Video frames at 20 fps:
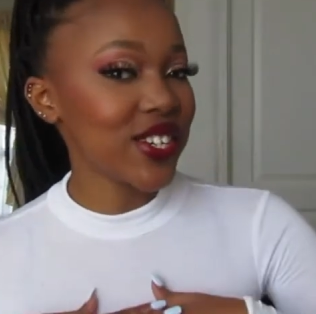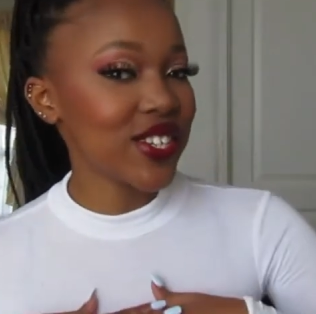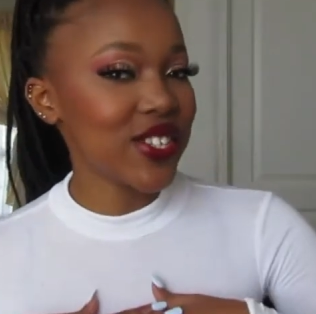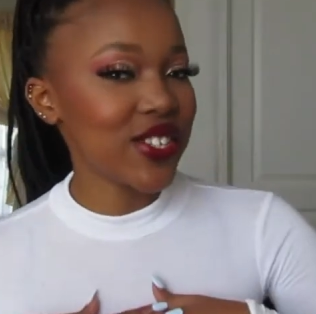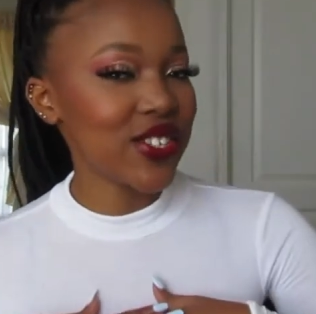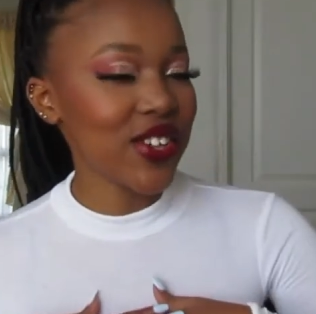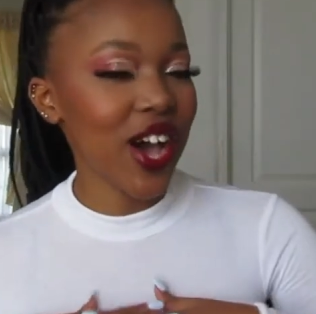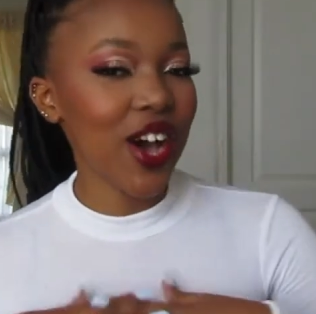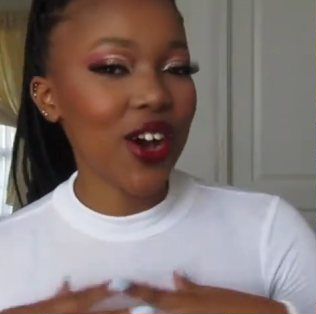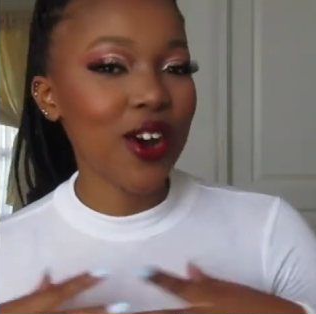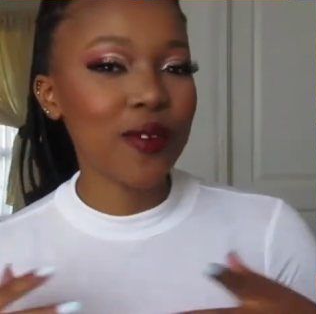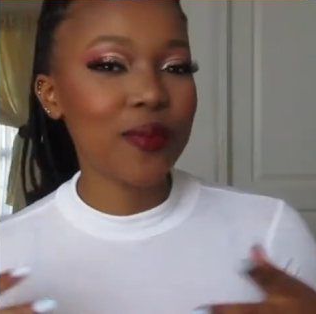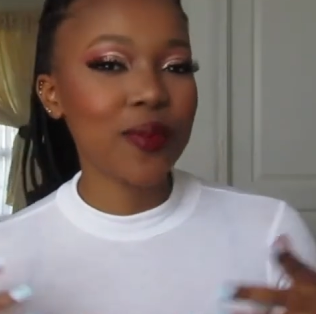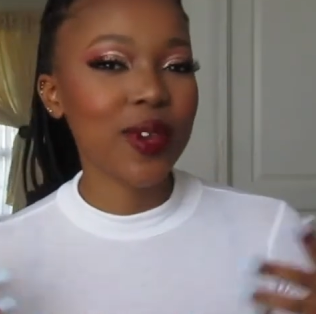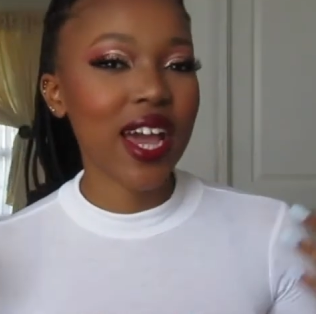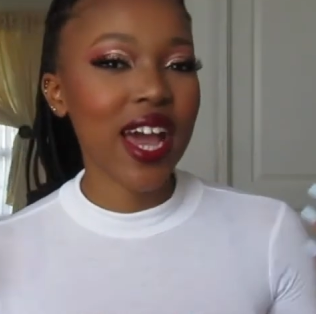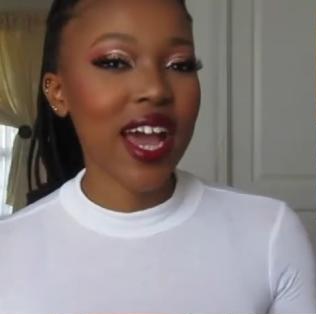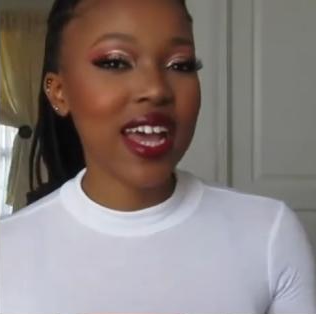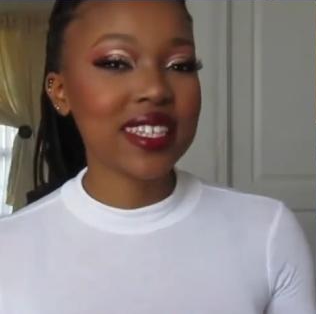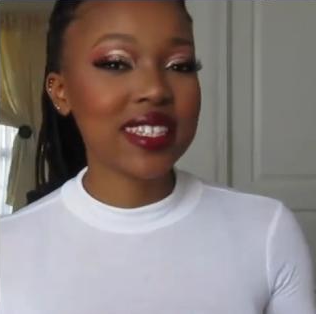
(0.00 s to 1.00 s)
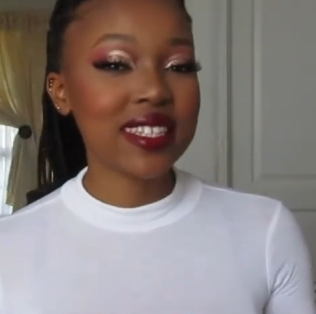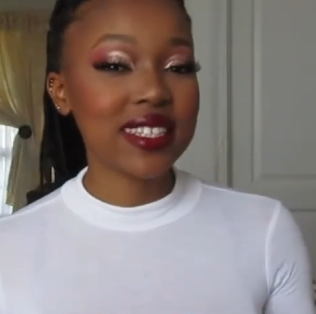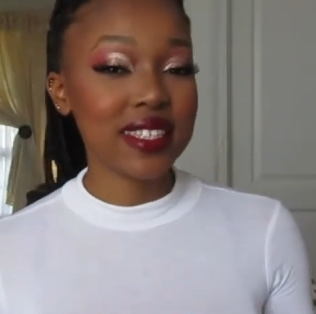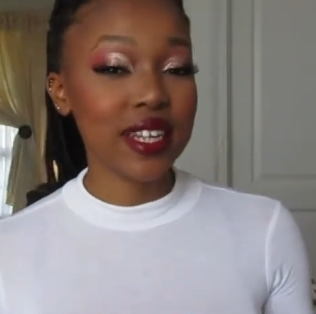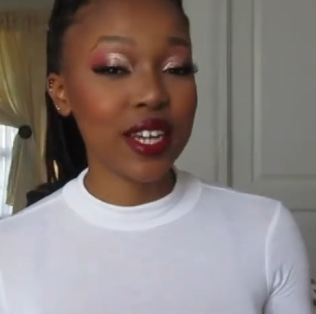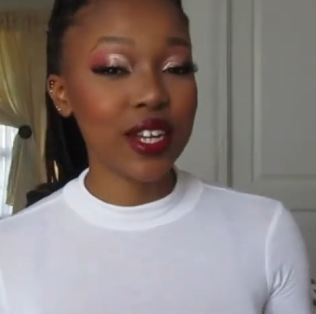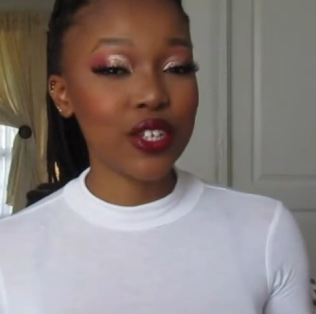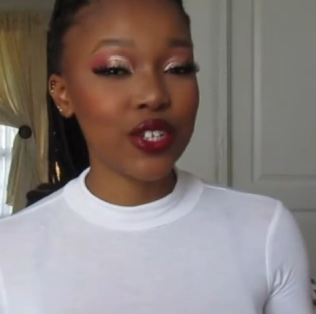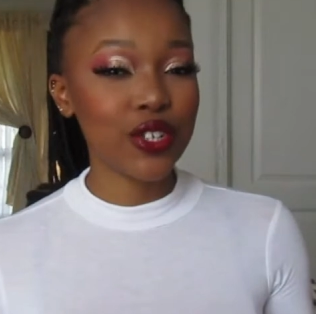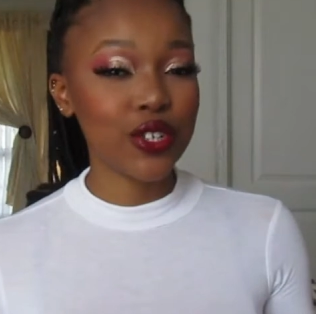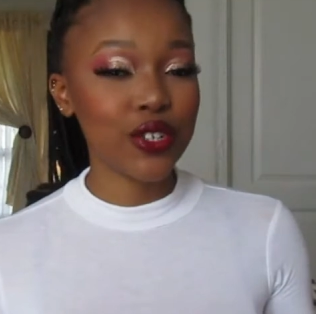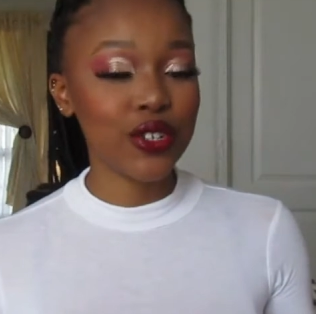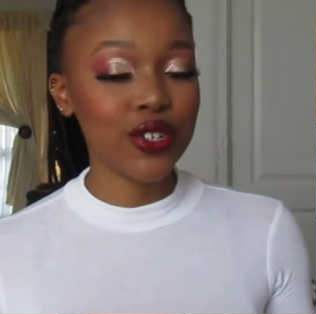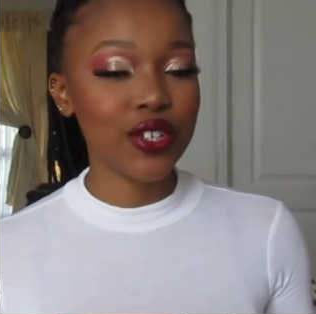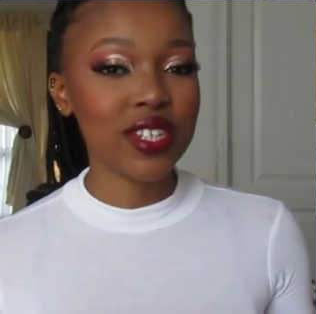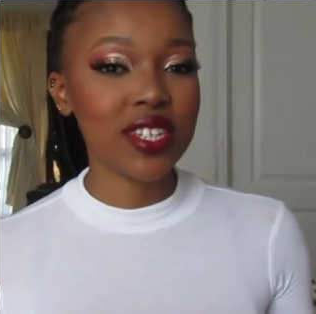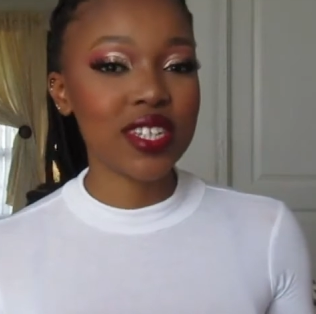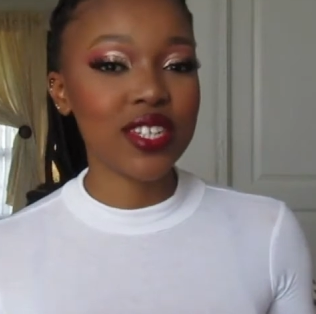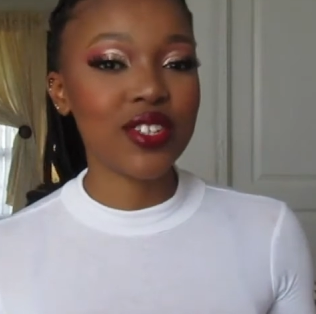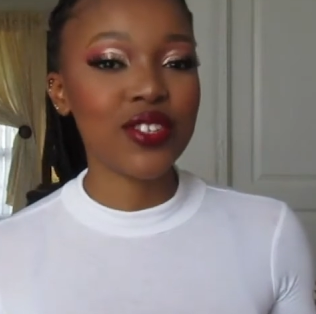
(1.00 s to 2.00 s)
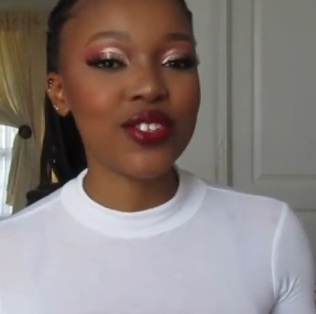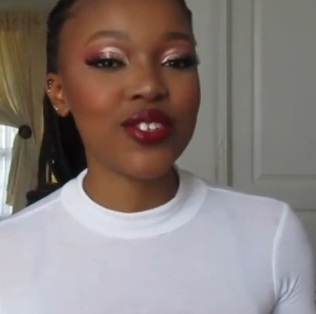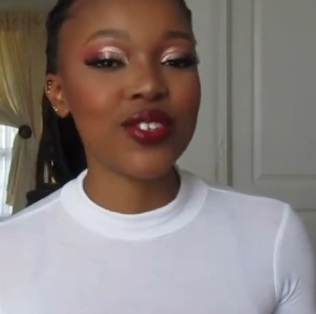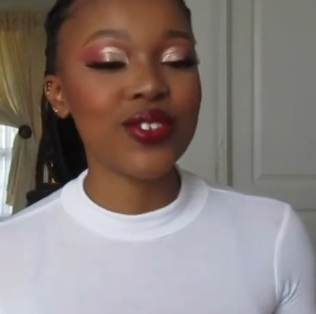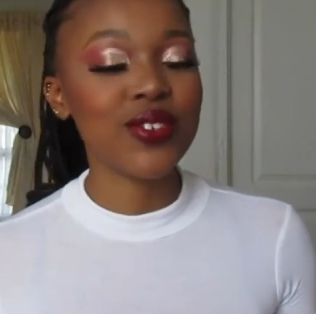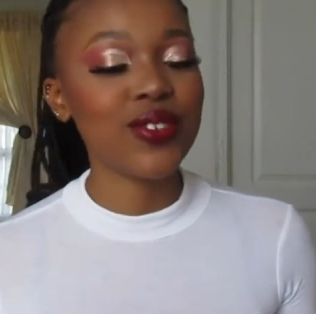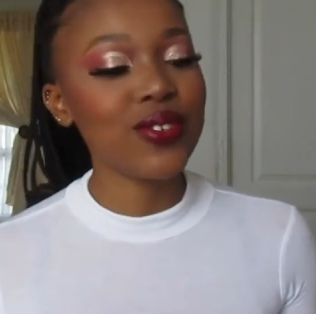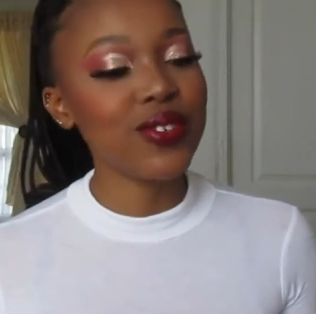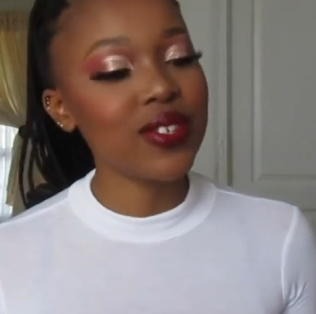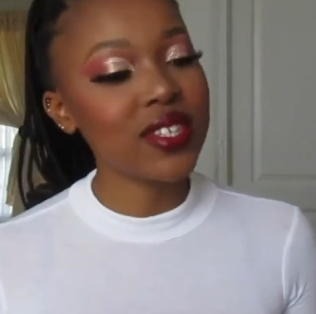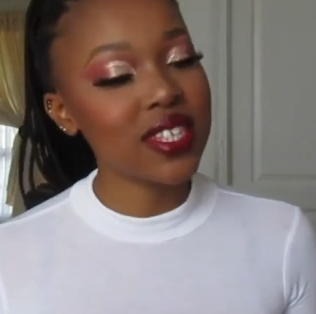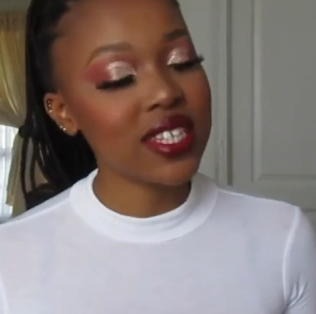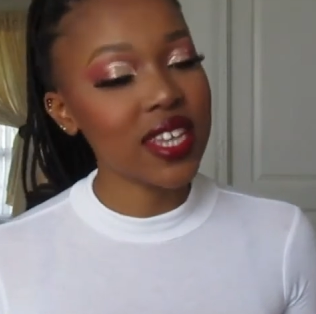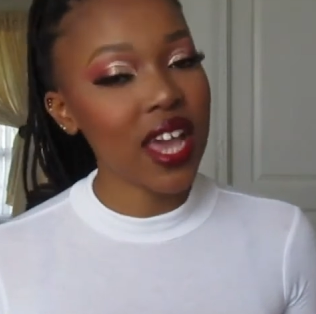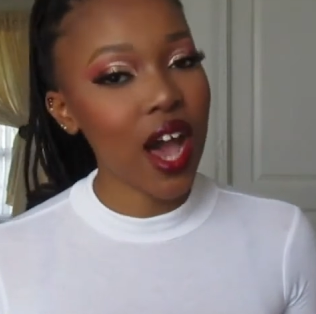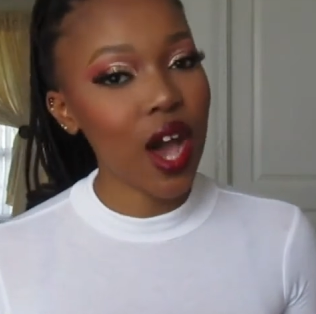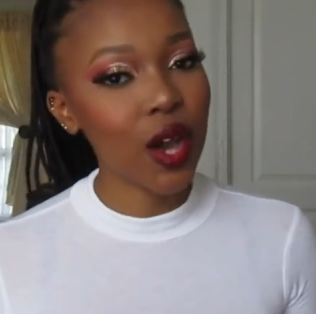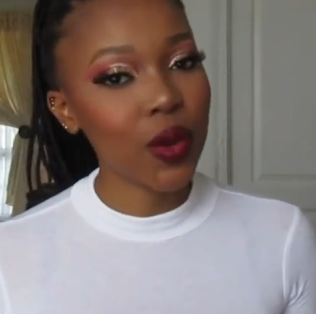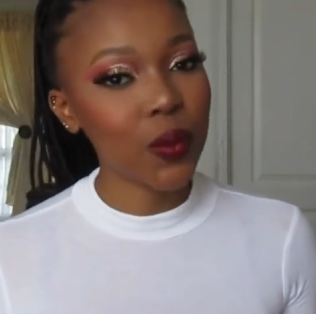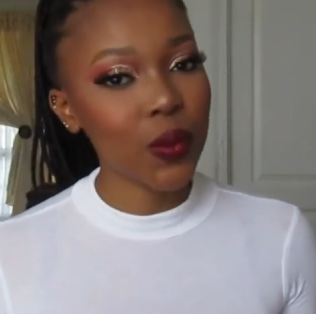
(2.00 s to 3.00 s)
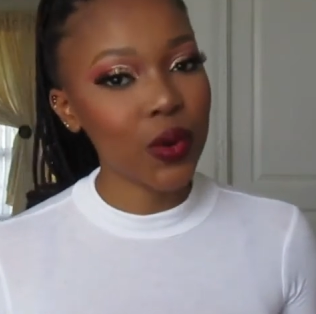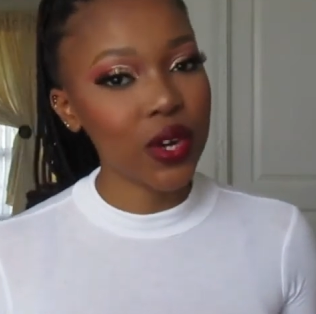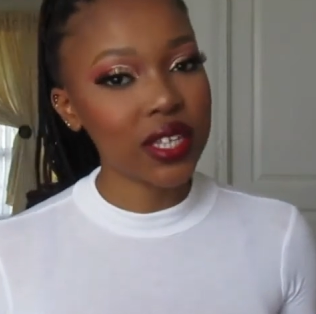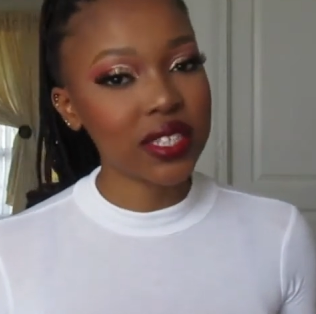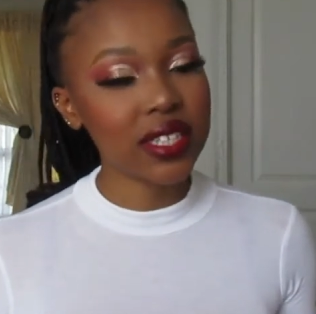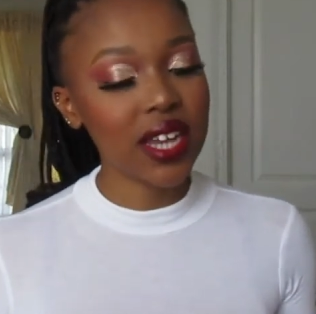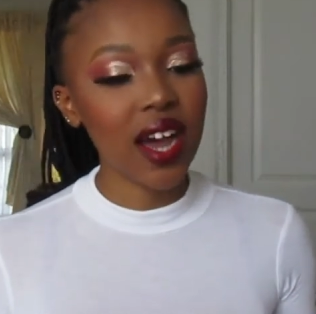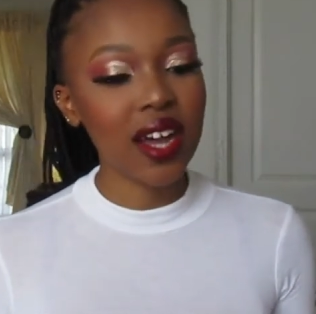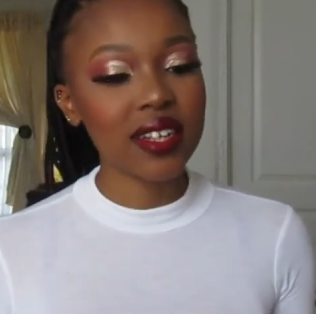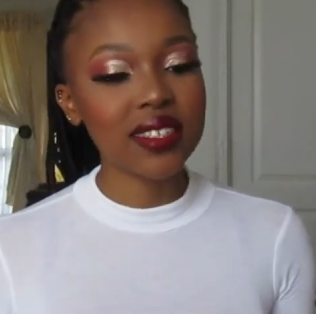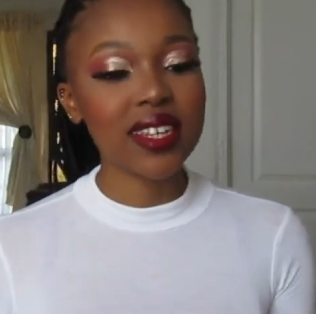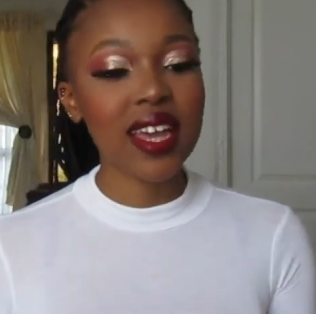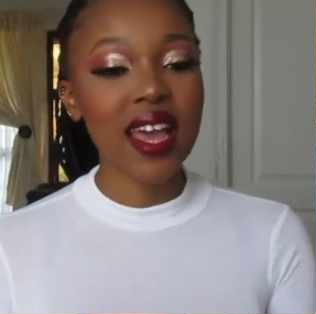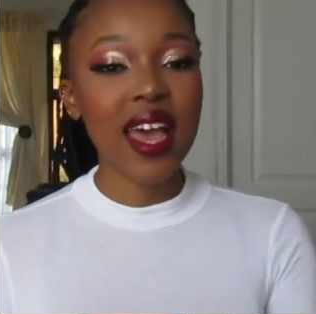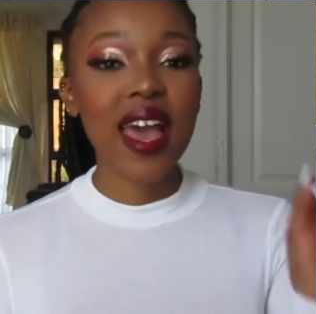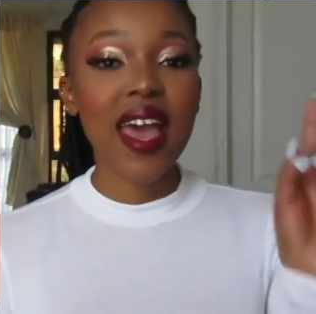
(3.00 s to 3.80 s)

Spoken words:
so I hope you guys stay tuned to see how it worked out.